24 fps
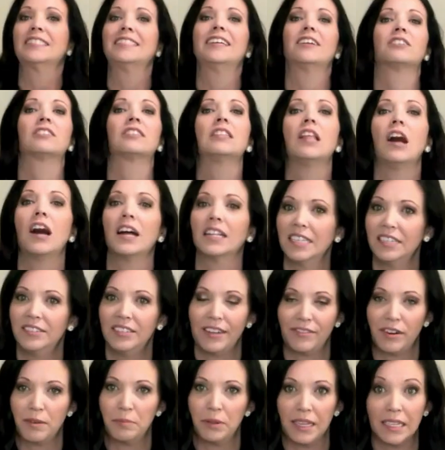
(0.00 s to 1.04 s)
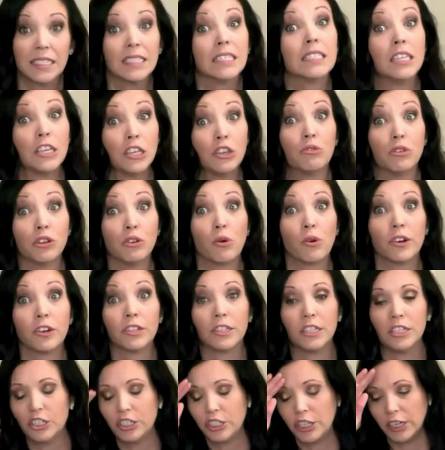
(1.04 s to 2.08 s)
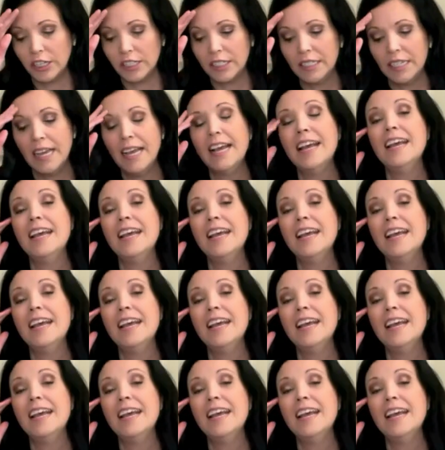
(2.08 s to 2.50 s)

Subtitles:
There's lots of different places that you can order these shirts.